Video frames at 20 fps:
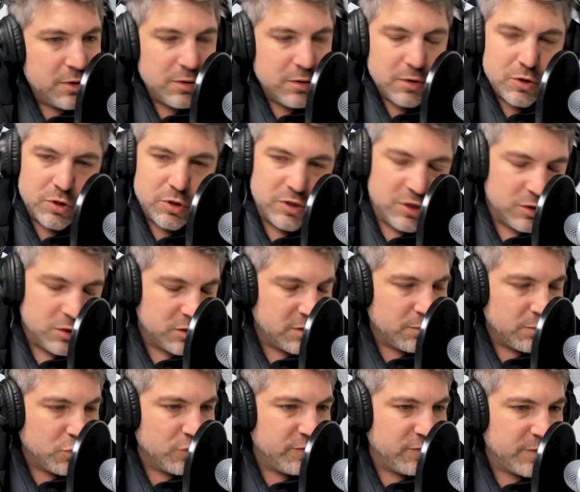continuous
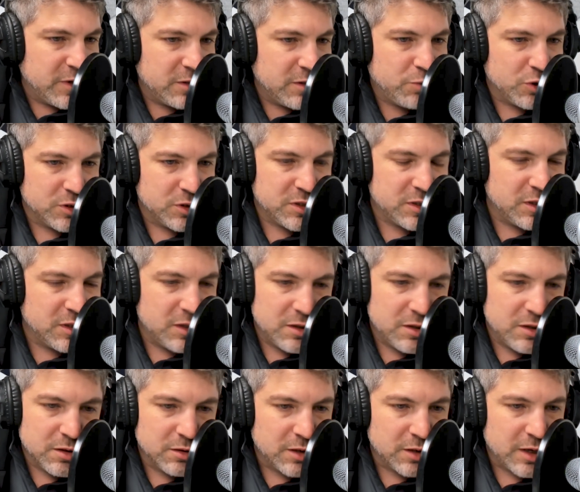improvement
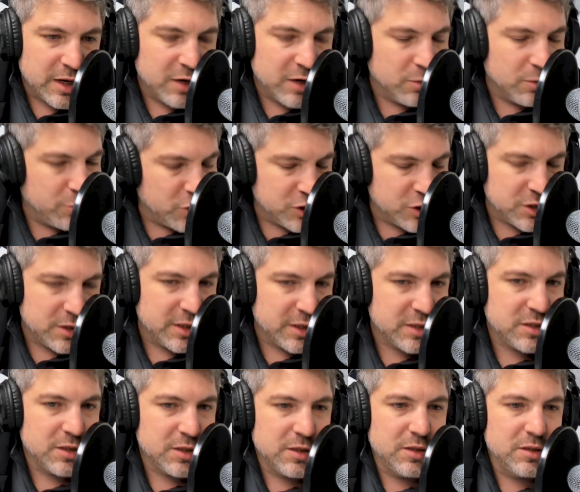person on the line, operational
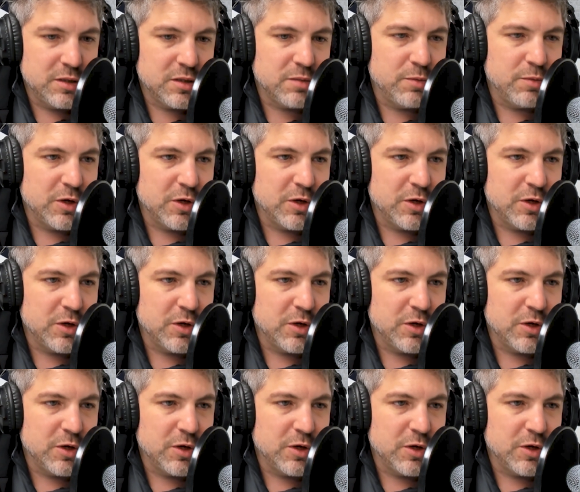excellence,